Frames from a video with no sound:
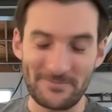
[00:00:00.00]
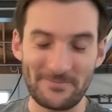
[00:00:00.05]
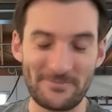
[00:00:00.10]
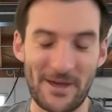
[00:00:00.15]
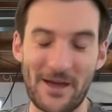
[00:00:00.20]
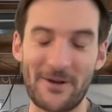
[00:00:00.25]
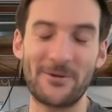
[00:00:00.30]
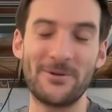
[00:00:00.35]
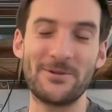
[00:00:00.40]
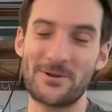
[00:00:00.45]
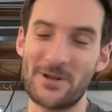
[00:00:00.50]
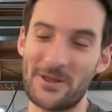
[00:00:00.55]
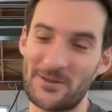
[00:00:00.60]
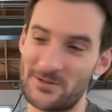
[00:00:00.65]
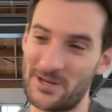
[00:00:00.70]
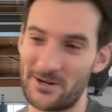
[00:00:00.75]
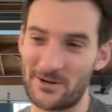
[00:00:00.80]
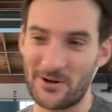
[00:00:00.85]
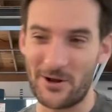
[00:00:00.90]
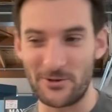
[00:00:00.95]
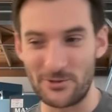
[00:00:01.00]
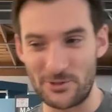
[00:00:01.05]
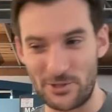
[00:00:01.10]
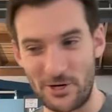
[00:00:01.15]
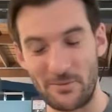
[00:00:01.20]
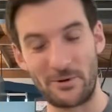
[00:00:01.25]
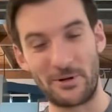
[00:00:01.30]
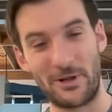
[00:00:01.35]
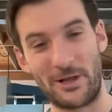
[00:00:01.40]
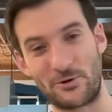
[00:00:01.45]
Batteries are not the technology
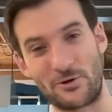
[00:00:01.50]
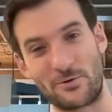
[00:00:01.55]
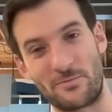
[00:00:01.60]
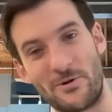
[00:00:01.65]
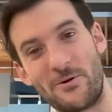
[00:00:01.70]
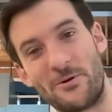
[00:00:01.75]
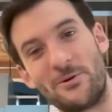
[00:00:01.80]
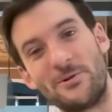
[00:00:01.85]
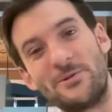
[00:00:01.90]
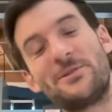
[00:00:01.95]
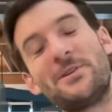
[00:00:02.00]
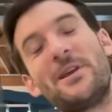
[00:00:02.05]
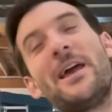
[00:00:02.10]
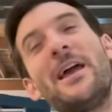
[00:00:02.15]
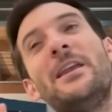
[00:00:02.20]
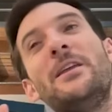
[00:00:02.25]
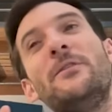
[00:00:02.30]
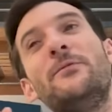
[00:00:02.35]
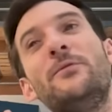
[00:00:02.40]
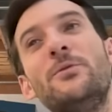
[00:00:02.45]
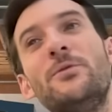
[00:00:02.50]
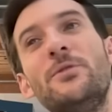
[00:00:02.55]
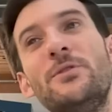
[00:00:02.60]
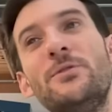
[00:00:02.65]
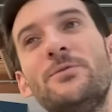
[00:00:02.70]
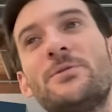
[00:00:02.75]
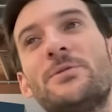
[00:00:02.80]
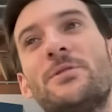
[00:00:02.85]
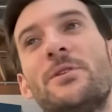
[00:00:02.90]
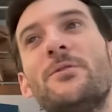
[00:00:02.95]
here, but electric motors. And if you
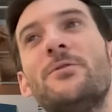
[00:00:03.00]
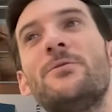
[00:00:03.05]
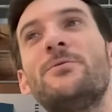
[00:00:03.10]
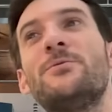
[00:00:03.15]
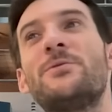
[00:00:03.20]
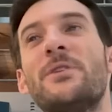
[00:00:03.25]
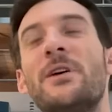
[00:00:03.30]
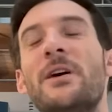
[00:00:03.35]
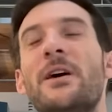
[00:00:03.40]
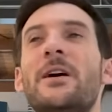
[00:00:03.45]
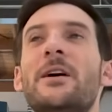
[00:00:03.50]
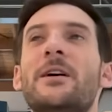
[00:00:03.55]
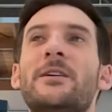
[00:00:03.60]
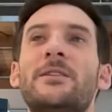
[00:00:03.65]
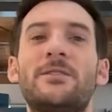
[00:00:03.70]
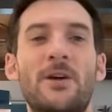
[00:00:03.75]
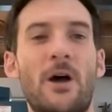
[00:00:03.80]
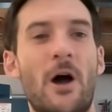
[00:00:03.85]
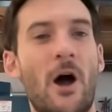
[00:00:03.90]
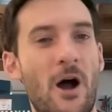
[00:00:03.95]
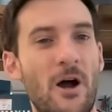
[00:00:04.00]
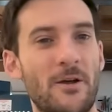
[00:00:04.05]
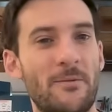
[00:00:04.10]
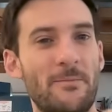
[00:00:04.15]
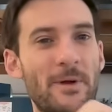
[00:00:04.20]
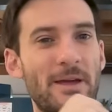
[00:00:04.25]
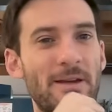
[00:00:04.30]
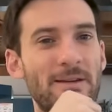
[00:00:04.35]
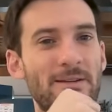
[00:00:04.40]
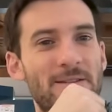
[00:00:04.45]
use those to
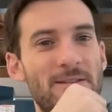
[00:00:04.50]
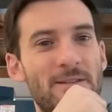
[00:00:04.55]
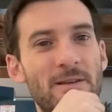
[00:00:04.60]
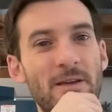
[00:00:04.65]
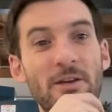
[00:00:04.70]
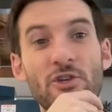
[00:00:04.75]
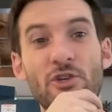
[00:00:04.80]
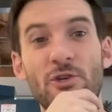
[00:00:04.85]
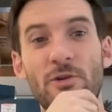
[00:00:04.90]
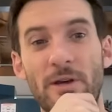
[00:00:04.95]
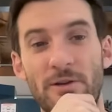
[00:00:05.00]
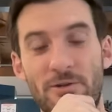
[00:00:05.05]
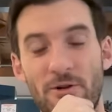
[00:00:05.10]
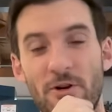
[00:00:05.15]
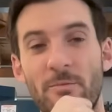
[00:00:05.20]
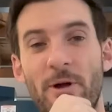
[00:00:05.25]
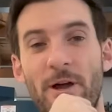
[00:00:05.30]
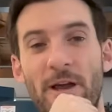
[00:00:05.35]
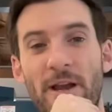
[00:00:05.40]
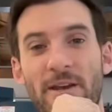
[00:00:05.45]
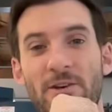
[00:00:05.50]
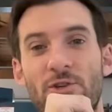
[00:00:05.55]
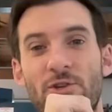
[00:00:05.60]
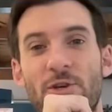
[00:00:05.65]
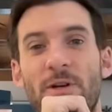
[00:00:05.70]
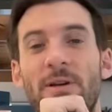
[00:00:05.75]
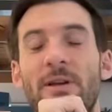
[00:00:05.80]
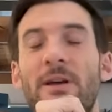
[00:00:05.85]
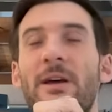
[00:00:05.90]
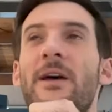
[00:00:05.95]
augment a turbine engine,